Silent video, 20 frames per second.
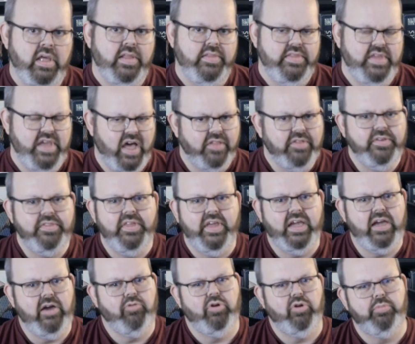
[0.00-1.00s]
The other
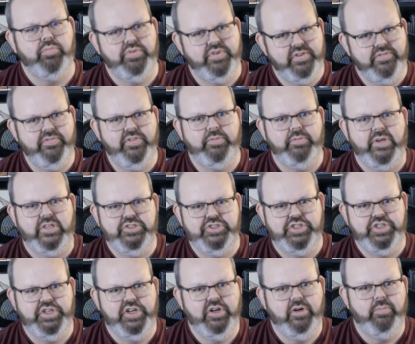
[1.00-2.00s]
thing I want to briefly
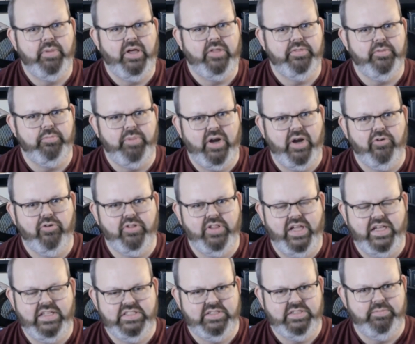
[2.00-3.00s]
mention here about the
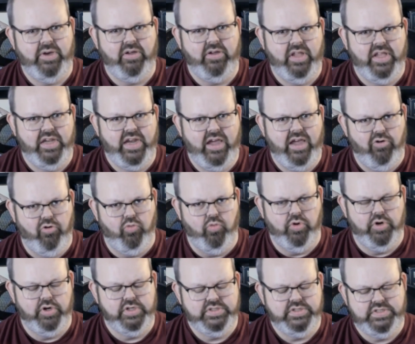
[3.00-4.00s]
Pyroclast and how it
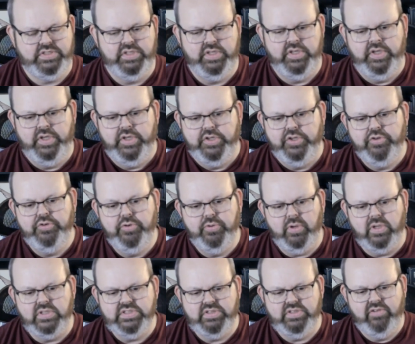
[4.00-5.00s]
works, you
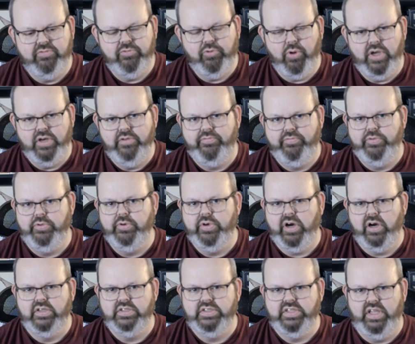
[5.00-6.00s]
do also have quite a few
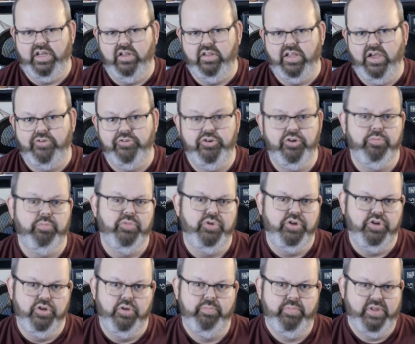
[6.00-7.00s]
cards that allow you to
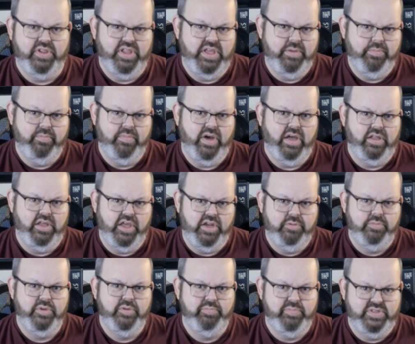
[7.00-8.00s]
manipulate
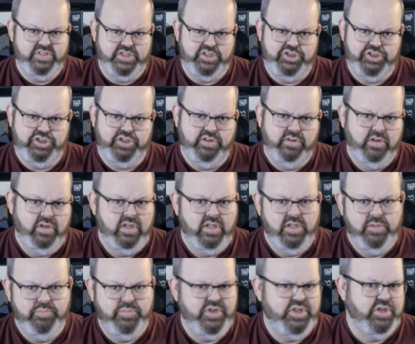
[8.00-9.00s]
enemy position,
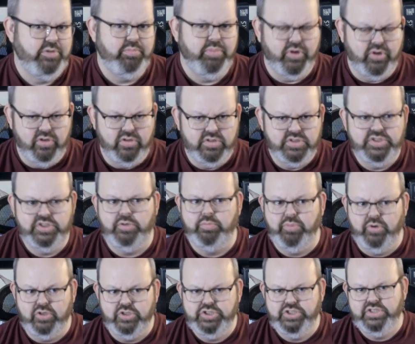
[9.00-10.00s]
meaning pulls or
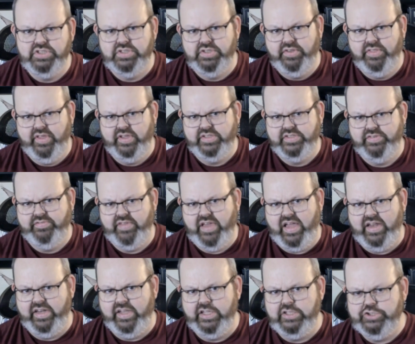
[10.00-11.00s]
pushes or things of
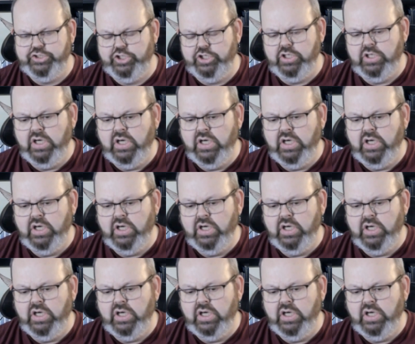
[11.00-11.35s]
that nature.